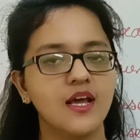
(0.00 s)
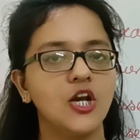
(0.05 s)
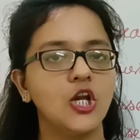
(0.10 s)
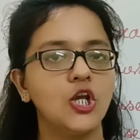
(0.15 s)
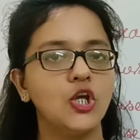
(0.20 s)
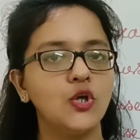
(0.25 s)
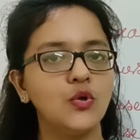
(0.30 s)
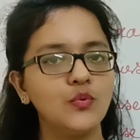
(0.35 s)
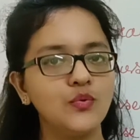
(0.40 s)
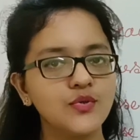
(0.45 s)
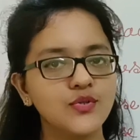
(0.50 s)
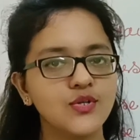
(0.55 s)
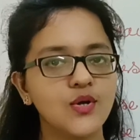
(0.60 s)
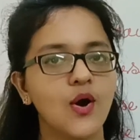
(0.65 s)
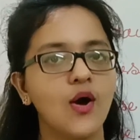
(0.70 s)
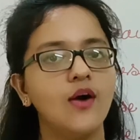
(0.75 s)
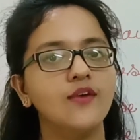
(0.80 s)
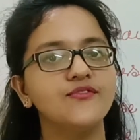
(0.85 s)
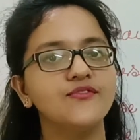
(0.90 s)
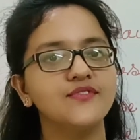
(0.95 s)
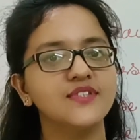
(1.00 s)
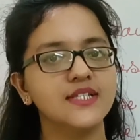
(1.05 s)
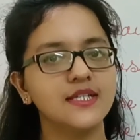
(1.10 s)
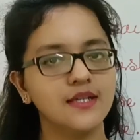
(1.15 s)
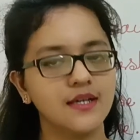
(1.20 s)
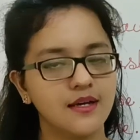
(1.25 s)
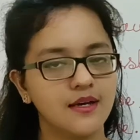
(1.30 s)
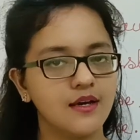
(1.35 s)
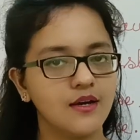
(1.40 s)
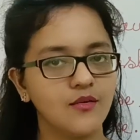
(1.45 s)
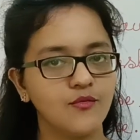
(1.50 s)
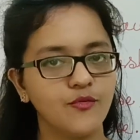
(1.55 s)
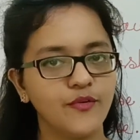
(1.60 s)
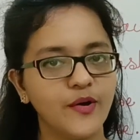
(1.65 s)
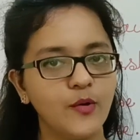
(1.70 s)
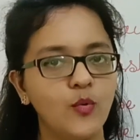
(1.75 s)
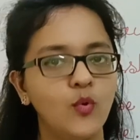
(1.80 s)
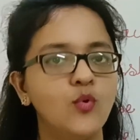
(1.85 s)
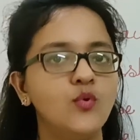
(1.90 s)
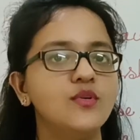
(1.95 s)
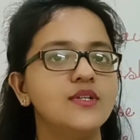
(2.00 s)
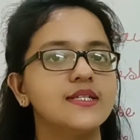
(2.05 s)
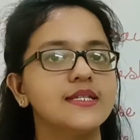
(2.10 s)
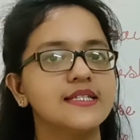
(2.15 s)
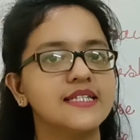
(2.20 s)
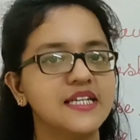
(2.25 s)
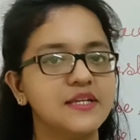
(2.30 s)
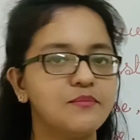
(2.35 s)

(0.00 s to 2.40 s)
their use of woods,